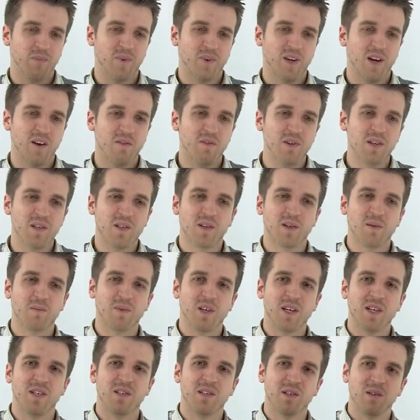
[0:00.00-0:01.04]
every time
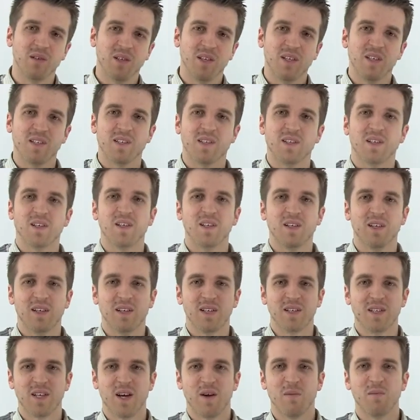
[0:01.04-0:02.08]
they do this and
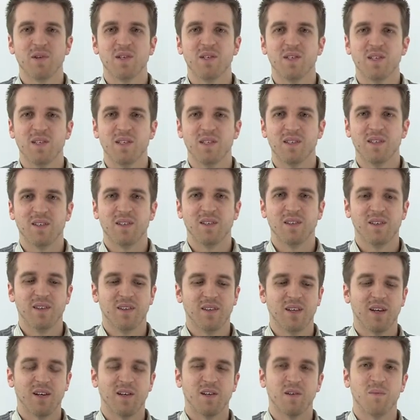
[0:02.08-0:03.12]
it damages
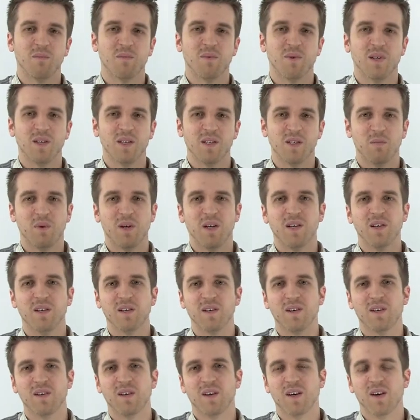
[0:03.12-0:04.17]
that company's
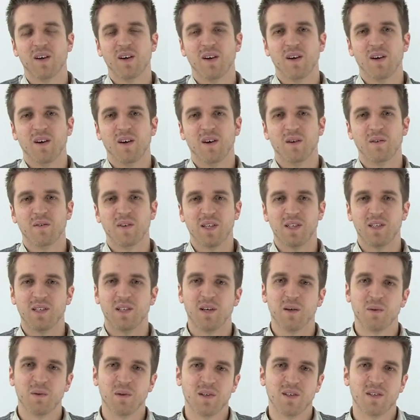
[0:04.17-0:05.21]
opinion of
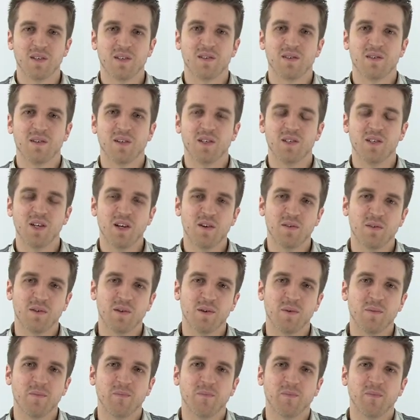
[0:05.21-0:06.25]
SEO industry in
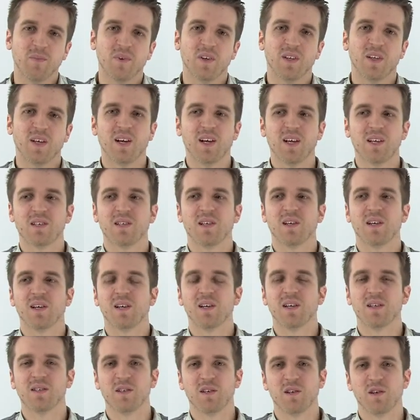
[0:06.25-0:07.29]
general, they're less
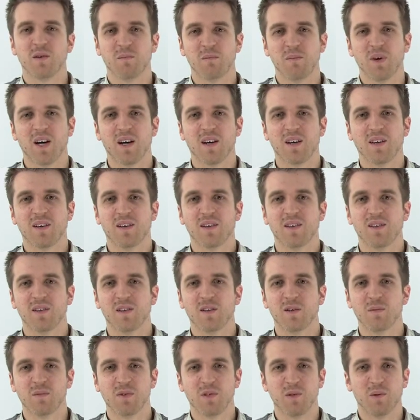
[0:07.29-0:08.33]
likely to
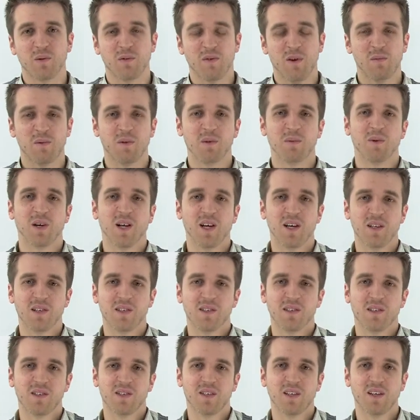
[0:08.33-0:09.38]
come to a reputable
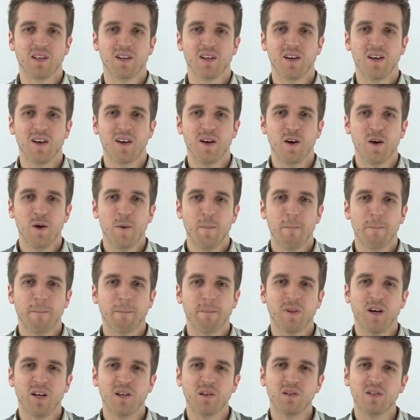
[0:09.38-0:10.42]
agency.
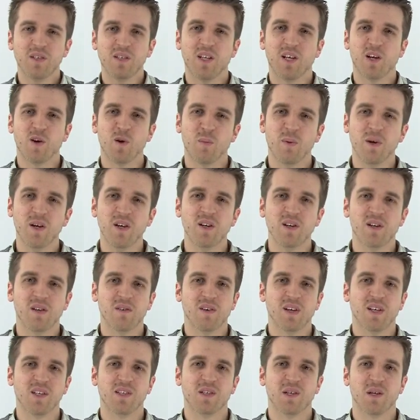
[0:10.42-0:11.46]
And also their opinion of
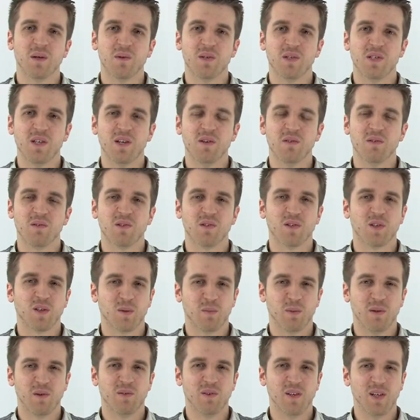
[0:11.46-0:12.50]
SEO in general is going to
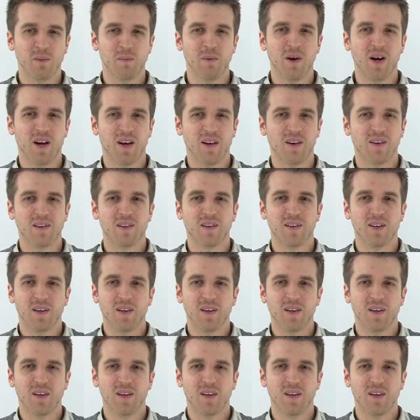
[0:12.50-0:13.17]
be really bad.